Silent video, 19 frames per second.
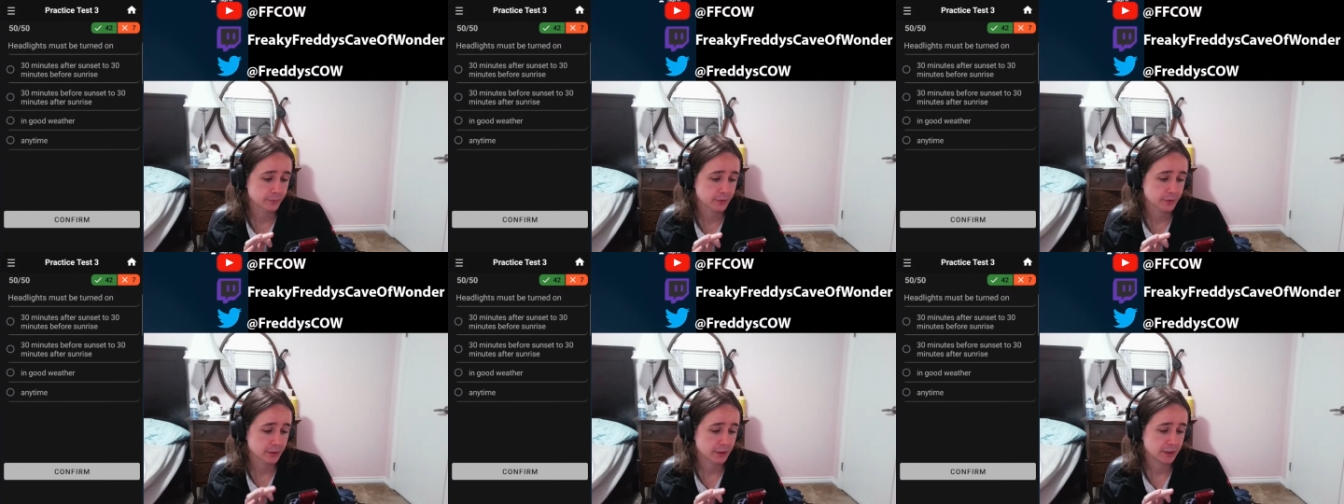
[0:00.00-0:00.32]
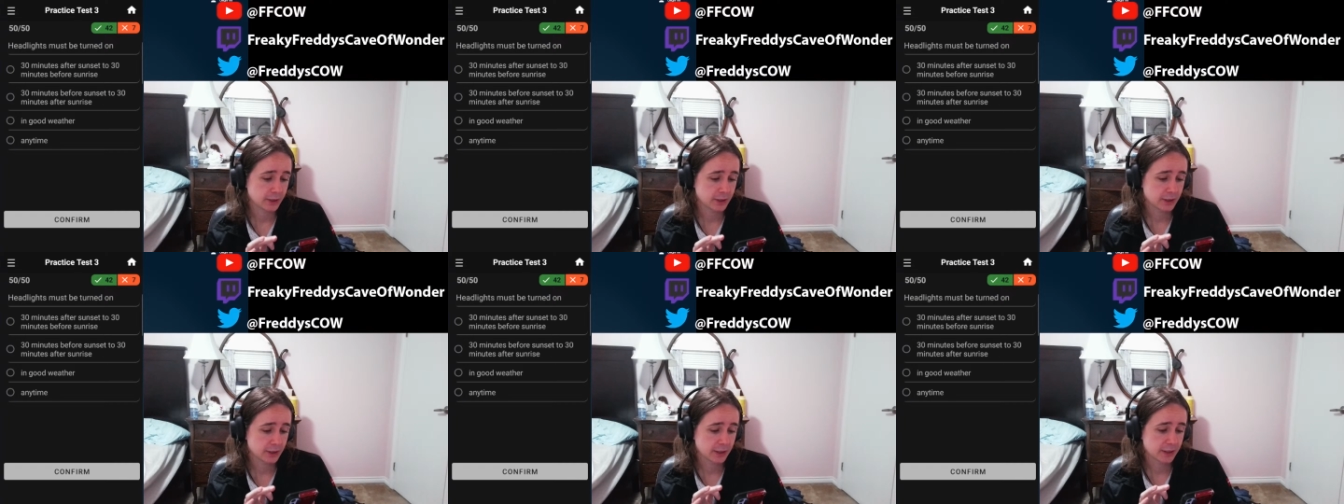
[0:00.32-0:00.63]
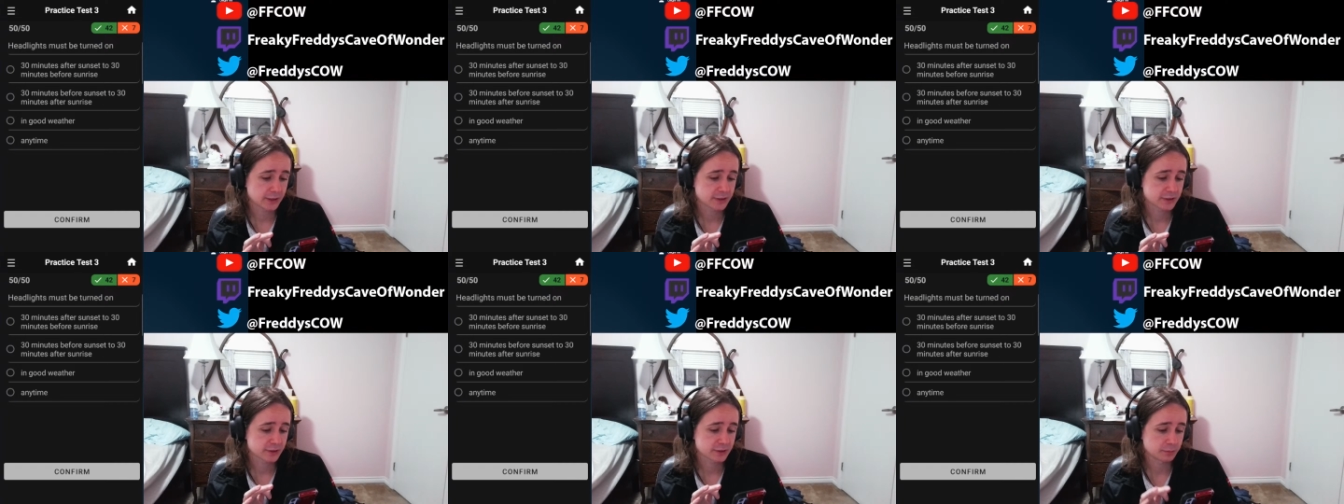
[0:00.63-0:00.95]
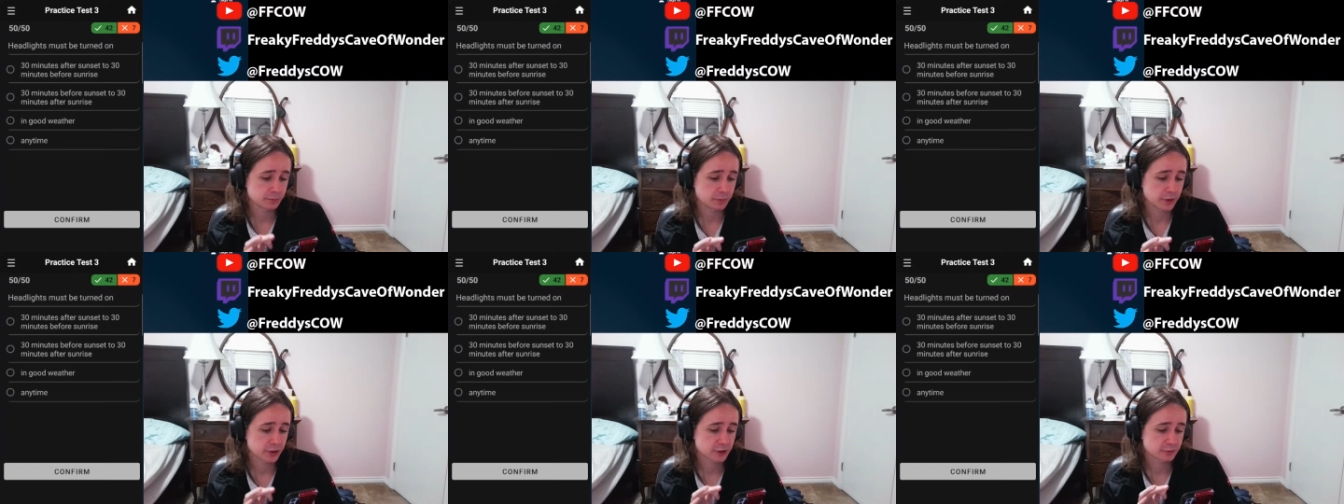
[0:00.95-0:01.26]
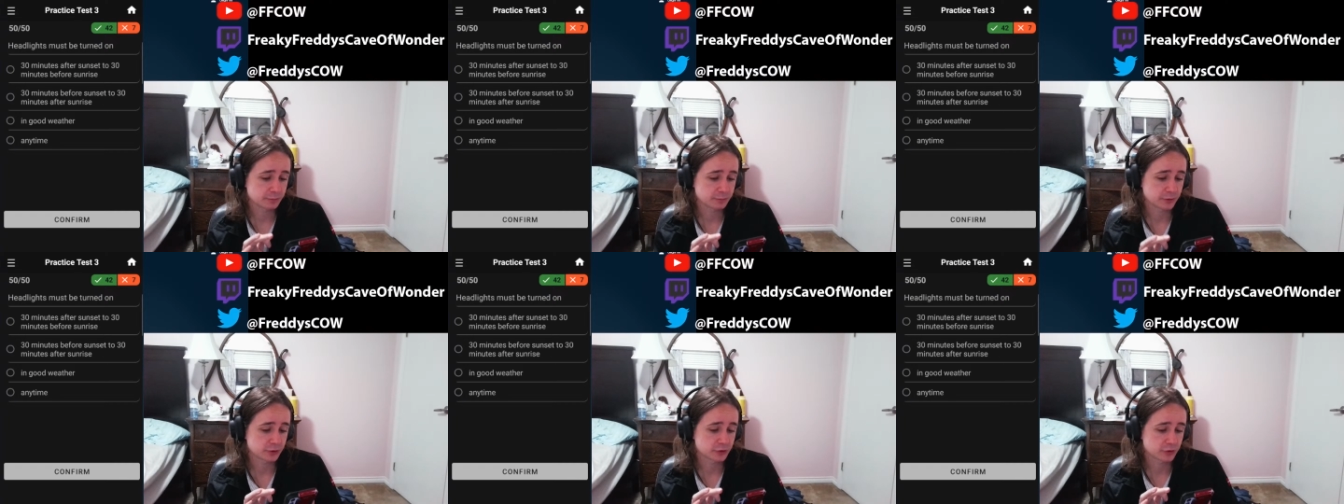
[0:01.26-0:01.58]
Headlights must
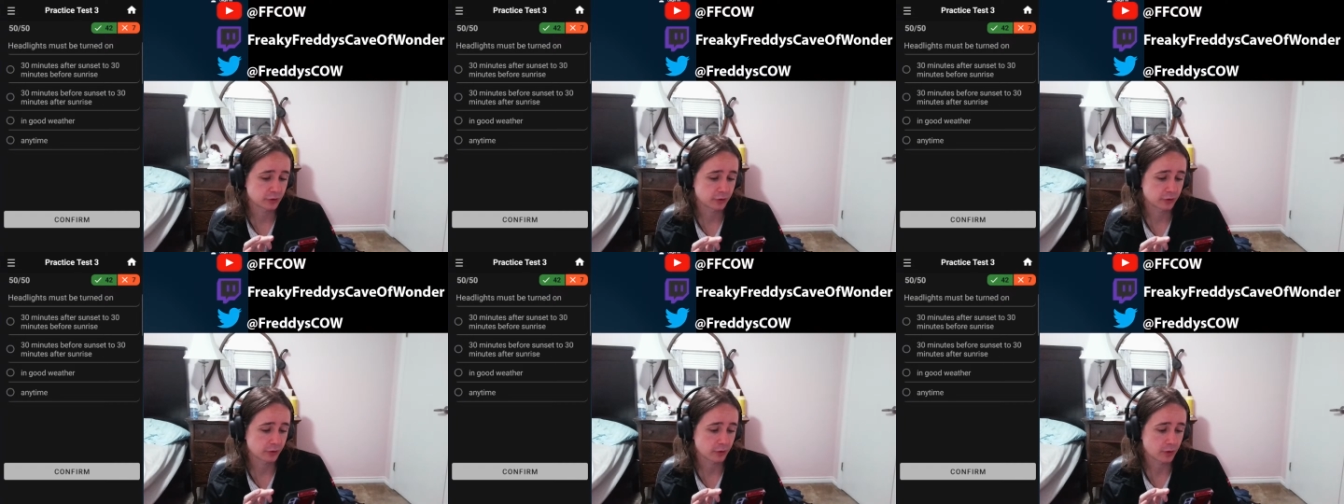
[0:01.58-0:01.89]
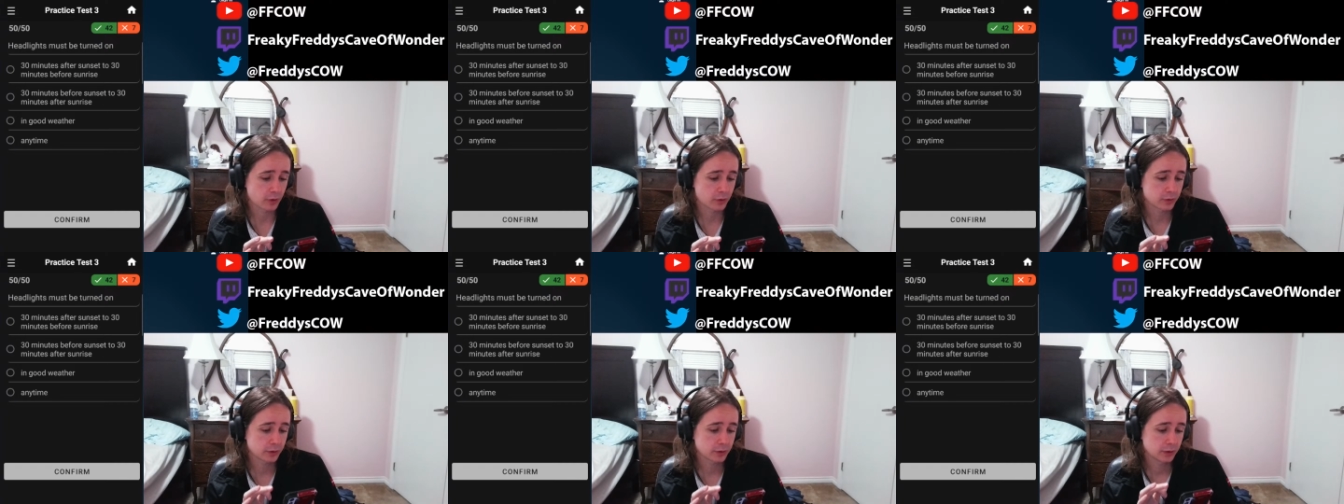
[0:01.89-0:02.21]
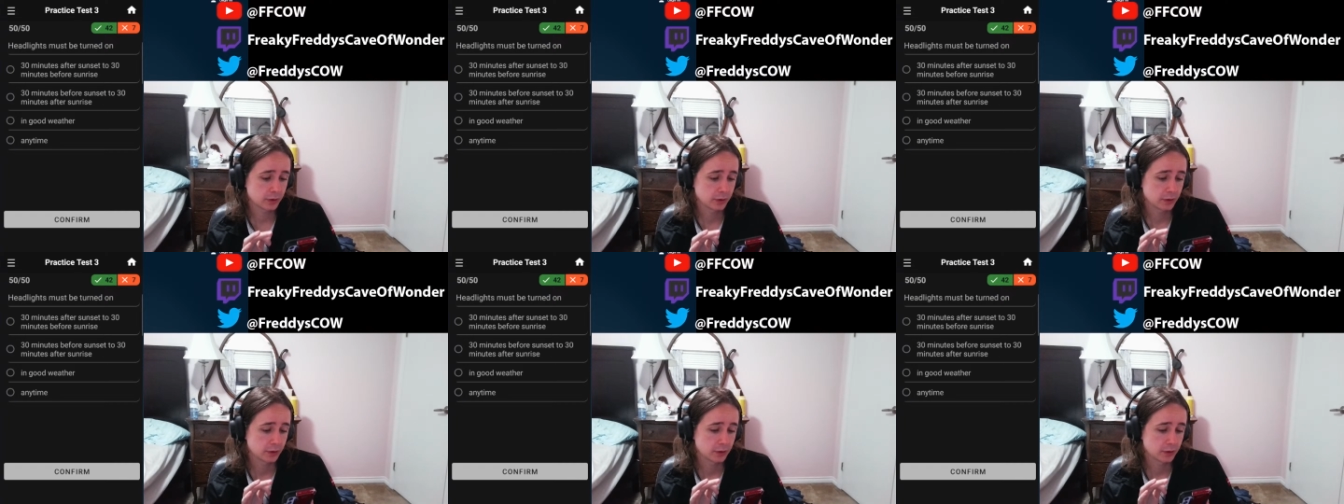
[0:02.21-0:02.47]
be turned on